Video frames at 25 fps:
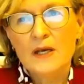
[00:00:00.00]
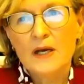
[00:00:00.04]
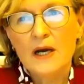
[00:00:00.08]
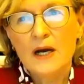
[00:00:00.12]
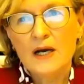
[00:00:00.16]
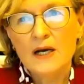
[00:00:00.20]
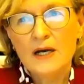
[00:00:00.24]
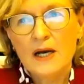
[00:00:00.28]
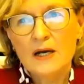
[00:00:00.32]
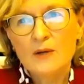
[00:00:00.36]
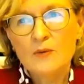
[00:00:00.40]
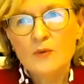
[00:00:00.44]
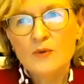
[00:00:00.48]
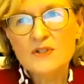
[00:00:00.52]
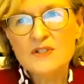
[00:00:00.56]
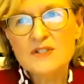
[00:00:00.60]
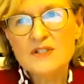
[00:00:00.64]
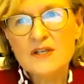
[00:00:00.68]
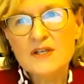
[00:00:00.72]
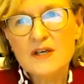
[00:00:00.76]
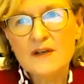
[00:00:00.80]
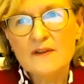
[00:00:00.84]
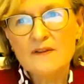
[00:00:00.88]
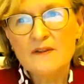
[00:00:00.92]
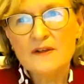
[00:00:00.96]
I would
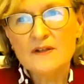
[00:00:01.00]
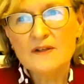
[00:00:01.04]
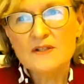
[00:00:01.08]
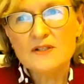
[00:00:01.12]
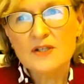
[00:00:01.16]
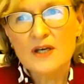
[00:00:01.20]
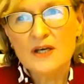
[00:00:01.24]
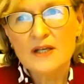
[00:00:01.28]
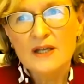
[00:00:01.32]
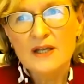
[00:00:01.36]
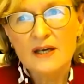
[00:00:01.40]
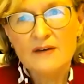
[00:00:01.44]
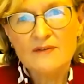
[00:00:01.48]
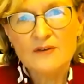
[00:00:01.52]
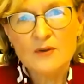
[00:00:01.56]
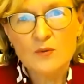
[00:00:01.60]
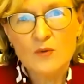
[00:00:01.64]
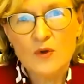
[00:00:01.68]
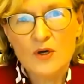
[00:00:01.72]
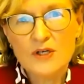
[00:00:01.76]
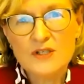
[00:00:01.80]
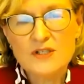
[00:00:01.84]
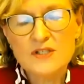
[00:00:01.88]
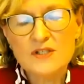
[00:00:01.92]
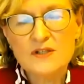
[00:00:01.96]
say that having
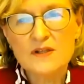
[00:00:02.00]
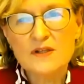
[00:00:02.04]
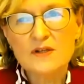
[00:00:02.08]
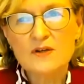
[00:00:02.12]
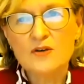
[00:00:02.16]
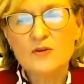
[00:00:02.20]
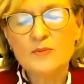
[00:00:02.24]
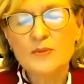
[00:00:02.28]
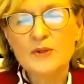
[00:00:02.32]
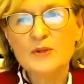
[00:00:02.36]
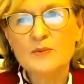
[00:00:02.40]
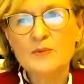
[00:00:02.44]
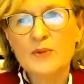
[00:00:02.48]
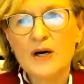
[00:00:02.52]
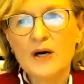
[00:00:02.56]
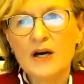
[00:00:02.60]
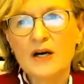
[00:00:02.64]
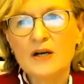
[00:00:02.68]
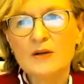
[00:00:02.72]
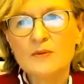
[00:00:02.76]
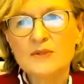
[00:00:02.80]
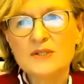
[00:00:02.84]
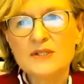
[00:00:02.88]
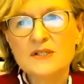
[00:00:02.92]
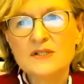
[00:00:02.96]
worked in the European
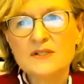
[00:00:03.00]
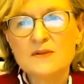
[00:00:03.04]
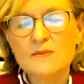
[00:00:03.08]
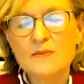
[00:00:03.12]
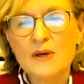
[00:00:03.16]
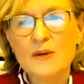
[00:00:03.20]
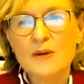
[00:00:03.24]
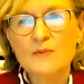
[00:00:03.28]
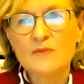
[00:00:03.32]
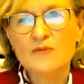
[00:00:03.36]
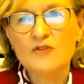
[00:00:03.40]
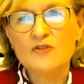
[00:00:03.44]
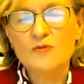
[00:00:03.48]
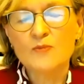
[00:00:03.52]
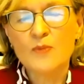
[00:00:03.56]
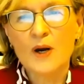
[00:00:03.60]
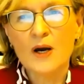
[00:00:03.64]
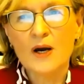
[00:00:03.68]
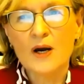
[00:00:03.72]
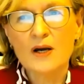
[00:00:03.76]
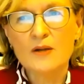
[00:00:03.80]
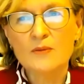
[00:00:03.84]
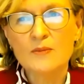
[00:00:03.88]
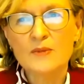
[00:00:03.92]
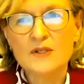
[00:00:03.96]
Parliament as a member of
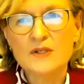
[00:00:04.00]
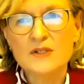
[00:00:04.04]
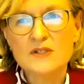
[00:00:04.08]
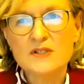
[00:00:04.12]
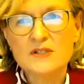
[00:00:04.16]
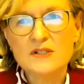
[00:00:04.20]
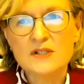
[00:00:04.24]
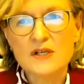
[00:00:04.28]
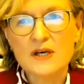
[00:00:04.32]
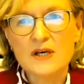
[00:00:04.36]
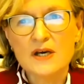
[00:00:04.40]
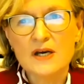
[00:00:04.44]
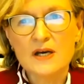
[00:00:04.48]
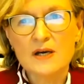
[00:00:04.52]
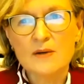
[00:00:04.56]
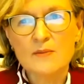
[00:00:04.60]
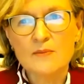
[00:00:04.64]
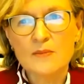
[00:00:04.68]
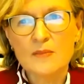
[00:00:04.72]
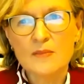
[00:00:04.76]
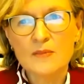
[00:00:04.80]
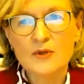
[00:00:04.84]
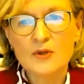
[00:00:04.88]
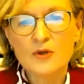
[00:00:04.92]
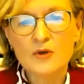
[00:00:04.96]
Parliament,
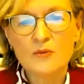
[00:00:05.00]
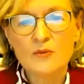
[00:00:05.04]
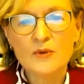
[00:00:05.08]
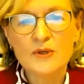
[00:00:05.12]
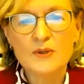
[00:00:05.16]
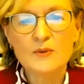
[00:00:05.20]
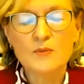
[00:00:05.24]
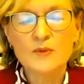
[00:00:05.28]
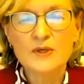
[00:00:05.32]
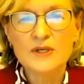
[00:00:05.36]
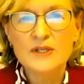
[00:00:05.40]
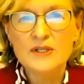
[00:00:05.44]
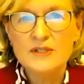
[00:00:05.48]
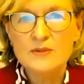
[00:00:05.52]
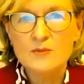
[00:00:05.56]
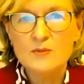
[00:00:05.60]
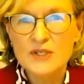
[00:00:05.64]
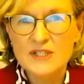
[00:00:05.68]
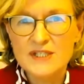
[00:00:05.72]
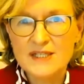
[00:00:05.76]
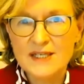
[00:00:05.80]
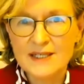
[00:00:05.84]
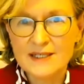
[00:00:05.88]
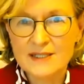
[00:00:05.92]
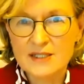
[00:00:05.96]
we
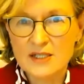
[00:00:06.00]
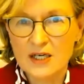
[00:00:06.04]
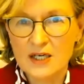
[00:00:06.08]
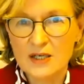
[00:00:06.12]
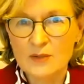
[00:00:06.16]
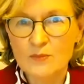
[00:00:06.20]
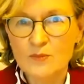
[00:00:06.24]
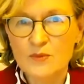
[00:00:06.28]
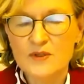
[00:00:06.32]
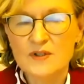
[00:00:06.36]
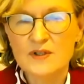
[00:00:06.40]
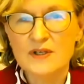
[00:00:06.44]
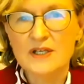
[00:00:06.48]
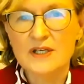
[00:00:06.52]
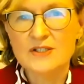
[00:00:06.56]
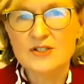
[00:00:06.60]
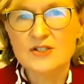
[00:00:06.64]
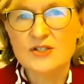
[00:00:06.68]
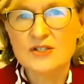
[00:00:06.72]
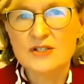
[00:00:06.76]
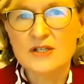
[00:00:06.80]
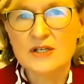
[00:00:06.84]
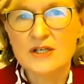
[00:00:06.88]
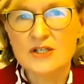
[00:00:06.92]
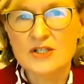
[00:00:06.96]
take time with
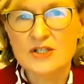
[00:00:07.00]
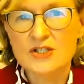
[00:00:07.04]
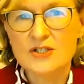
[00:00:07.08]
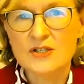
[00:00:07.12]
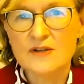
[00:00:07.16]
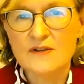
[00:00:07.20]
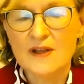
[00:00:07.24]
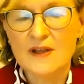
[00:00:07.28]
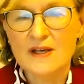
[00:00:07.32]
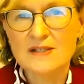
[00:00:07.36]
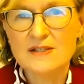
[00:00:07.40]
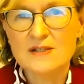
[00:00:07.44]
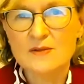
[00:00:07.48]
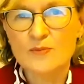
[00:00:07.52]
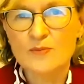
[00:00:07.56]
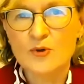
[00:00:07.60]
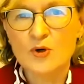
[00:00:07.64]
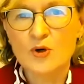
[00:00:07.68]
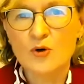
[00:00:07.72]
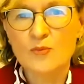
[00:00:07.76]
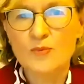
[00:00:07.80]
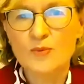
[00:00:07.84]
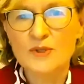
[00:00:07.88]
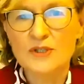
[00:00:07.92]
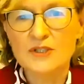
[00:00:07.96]
legislation, and that's
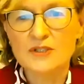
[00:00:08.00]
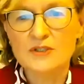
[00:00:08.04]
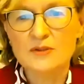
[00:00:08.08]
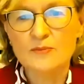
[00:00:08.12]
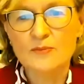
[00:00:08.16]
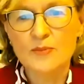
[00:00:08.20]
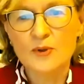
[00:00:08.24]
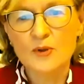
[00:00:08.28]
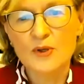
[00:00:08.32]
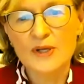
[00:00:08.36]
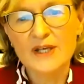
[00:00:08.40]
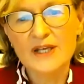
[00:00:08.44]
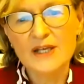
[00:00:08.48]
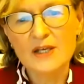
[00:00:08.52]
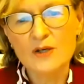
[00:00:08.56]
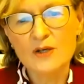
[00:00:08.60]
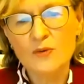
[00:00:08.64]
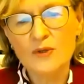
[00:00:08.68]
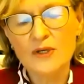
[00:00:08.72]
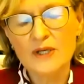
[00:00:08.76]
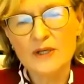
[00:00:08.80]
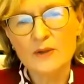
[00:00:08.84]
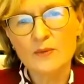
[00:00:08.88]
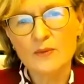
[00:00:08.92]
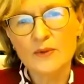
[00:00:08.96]
appropriate. But
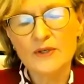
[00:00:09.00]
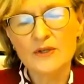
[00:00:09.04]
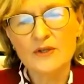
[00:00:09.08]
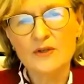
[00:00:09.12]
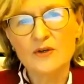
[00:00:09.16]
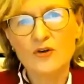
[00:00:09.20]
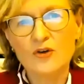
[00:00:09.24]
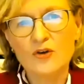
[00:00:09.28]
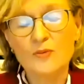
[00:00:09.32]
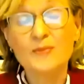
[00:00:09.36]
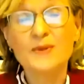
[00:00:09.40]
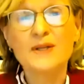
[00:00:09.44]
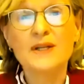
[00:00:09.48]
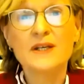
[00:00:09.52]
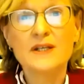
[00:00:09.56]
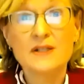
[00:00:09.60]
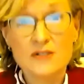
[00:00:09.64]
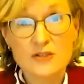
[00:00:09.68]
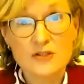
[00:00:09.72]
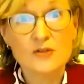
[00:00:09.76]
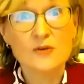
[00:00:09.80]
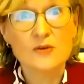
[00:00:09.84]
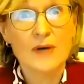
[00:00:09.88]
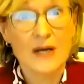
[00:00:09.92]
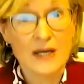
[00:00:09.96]
equally, when Europe
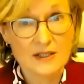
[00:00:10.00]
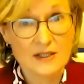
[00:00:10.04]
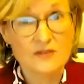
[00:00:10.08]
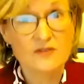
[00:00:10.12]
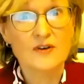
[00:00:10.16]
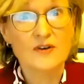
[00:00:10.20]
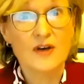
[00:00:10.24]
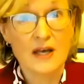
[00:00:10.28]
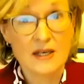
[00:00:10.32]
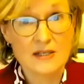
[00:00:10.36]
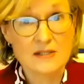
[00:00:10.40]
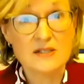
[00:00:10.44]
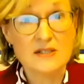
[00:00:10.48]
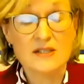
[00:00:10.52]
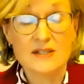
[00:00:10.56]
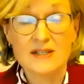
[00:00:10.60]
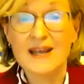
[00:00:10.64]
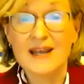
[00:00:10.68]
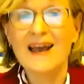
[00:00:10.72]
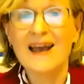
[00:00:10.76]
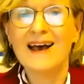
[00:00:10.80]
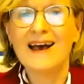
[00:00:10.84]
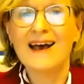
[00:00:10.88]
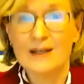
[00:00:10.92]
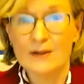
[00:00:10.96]
needs to act fast, it
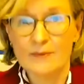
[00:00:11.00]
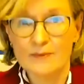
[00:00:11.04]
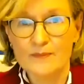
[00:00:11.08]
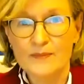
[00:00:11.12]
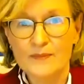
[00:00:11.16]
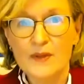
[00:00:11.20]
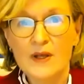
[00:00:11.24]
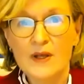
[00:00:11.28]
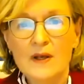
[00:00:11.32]
can.